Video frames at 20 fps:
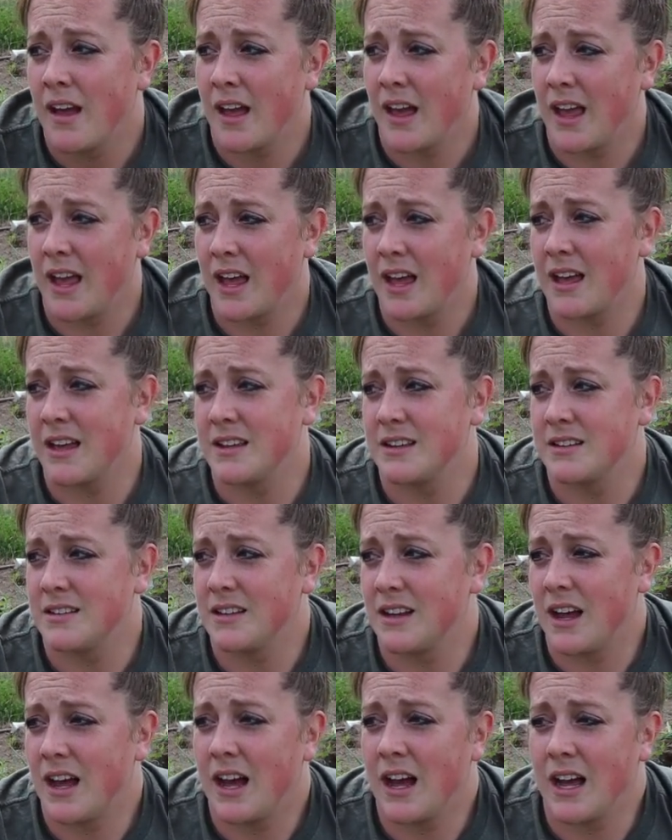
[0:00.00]
and
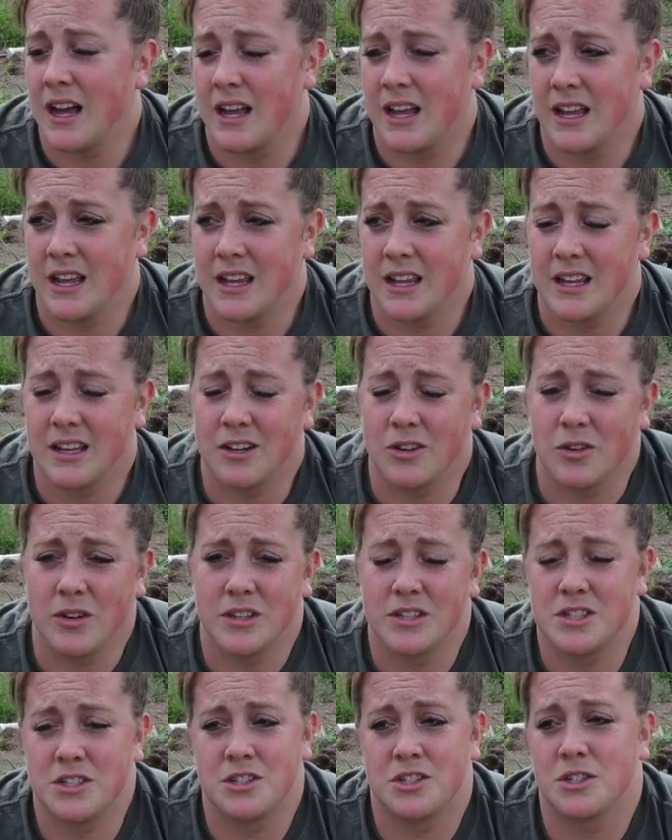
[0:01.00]
you know,
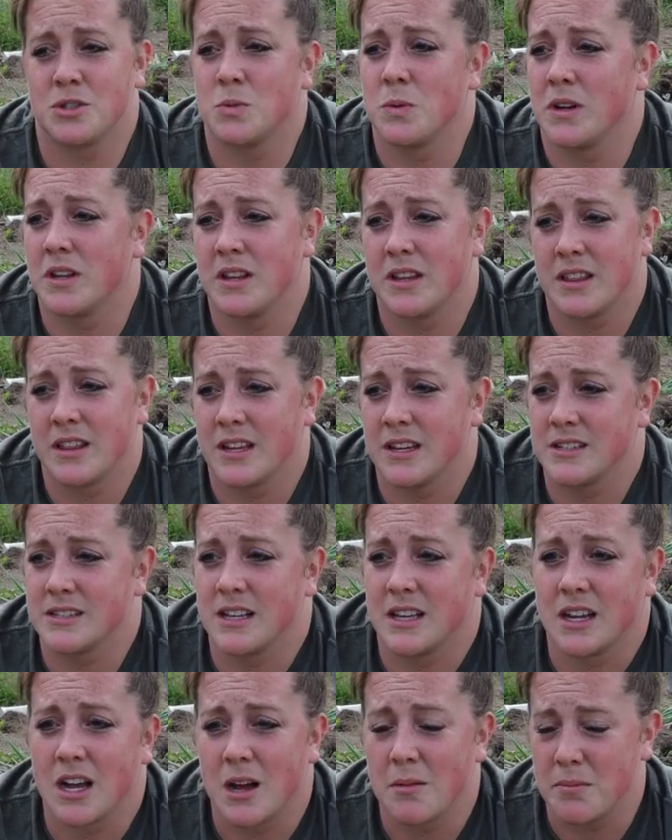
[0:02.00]
it's just one of the things
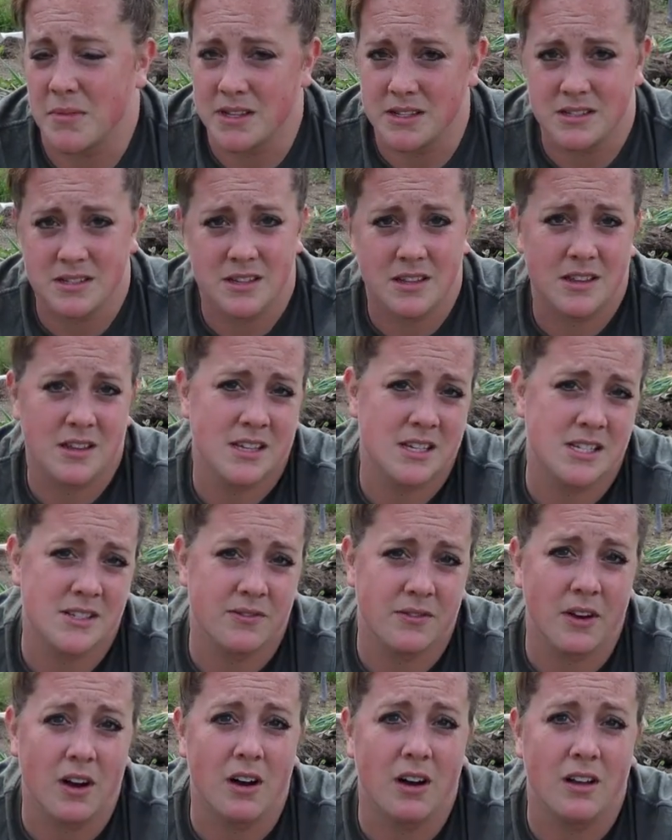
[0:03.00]
that got missed this
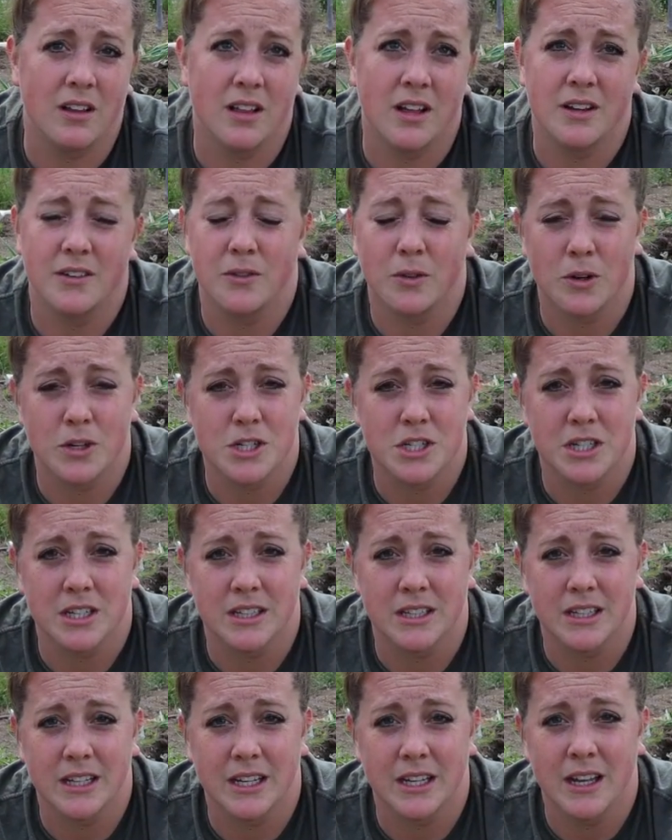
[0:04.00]
fall,
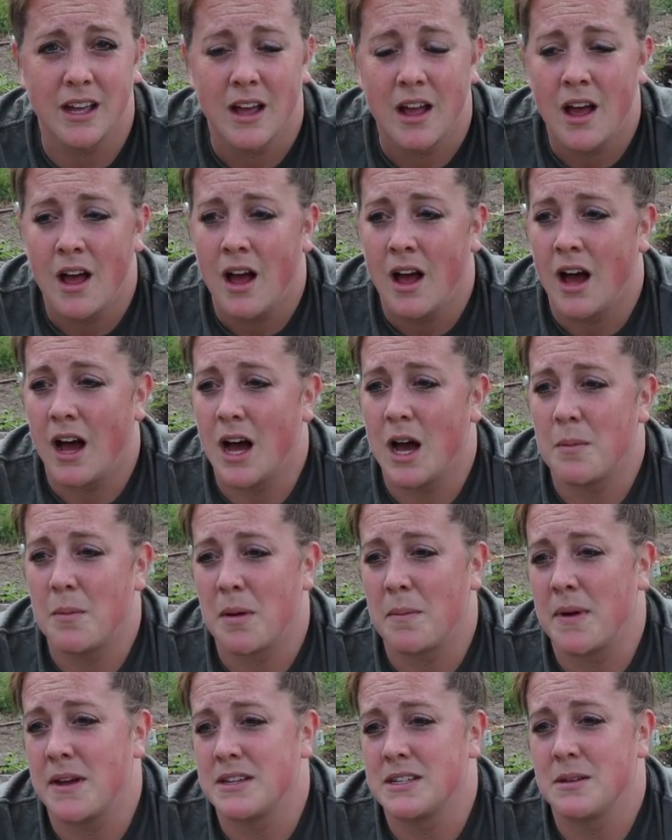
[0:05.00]
unfortunately.
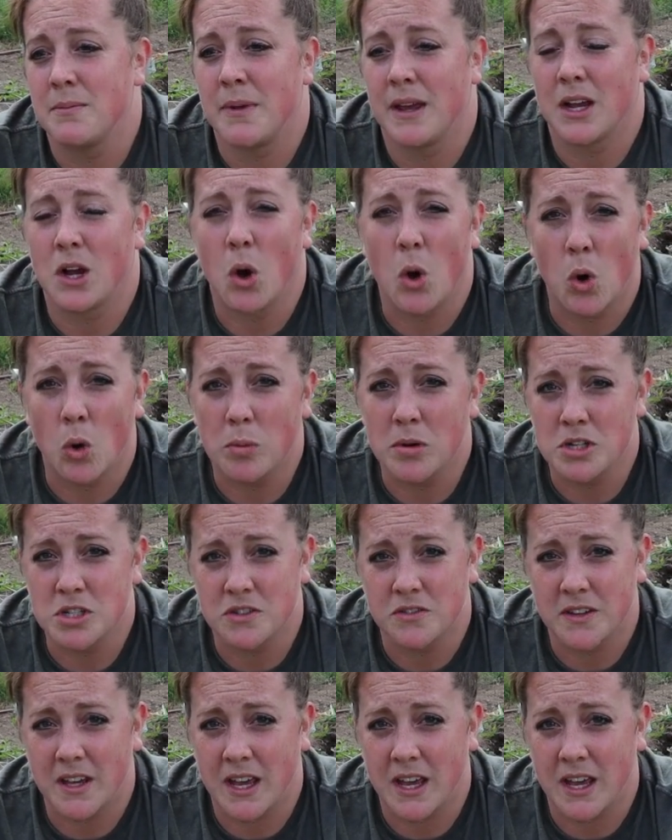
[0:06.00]
I meant to make a whole bunch of